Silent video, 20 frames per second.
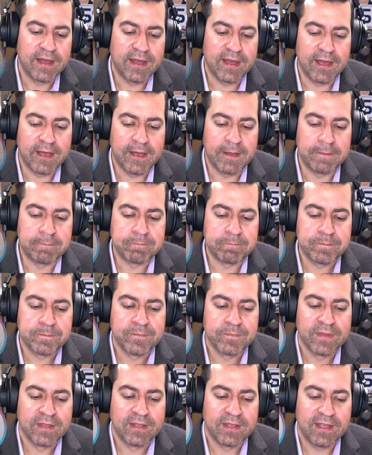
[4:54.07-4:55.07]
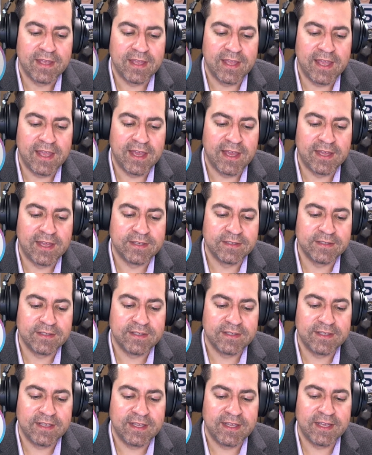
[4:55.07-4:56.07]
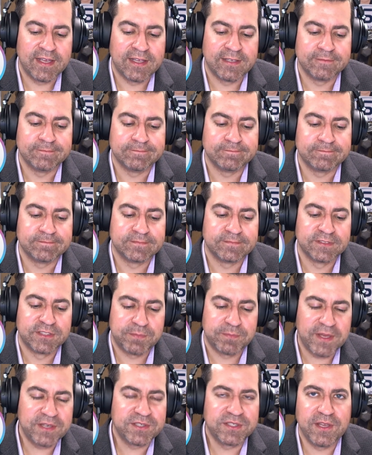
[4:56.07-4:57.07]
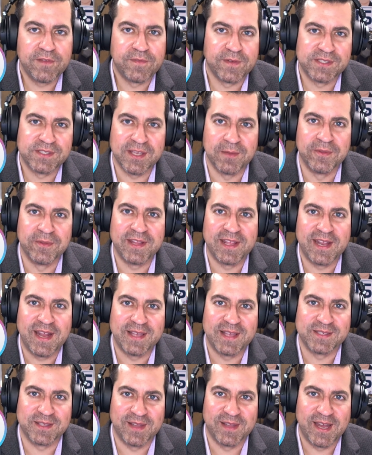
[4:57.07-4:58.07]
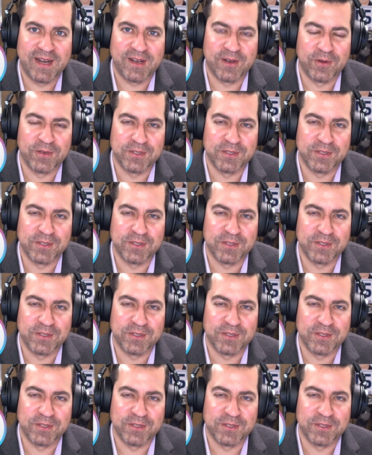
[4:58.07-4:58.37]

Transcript: um, and and especially for someone that has a lot of